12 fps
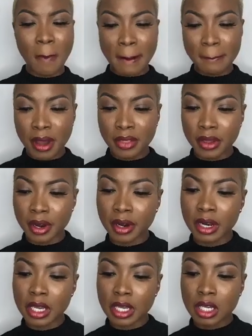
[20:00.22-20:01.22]
my mother
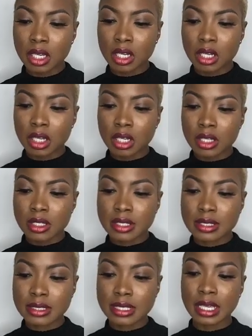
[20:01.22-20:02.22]

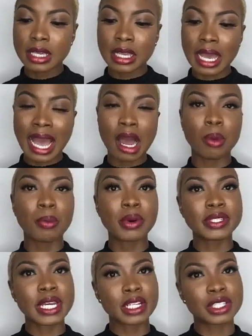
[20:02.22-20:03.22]
seek out
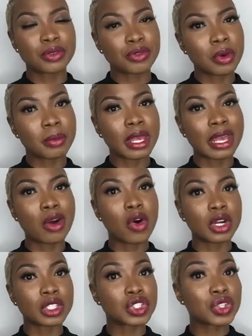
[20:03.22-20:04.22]
protection for me or
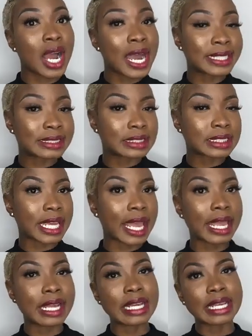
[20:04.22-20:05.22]
try to
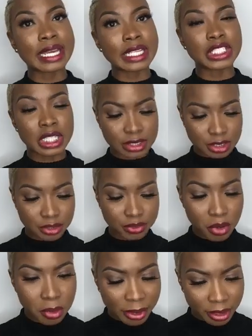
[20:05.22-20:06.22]
get justice
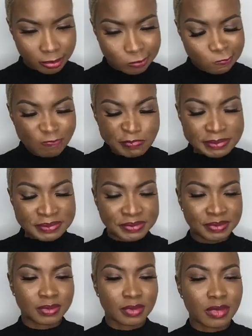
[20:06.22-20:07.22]
for me.
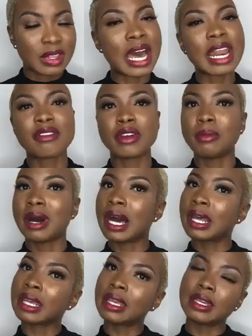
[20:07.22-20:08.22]
Not
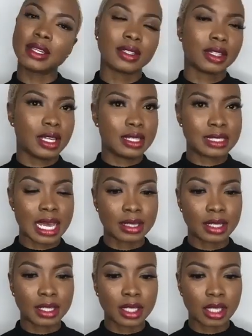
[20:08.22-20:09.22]
everybody is that
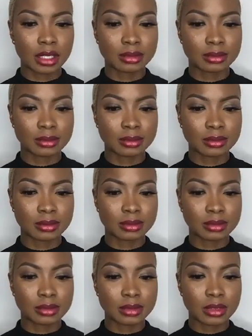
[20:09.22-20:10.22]
lucky.
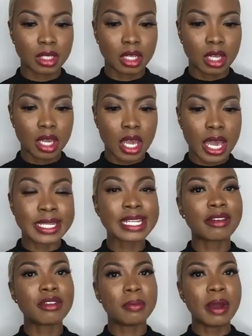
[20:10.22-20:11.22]
And
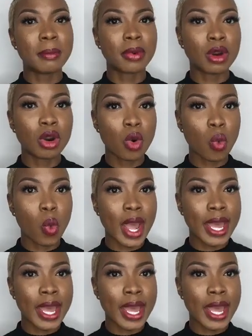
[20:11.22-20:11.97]
I remember